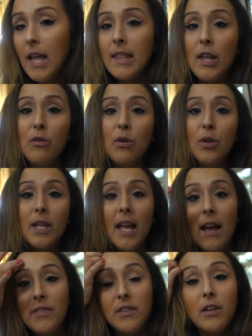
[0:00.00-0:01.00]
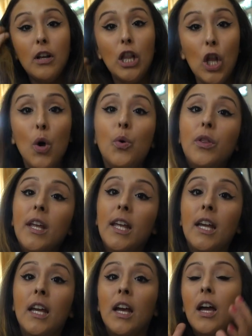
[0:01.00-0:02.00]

They don't only have clothing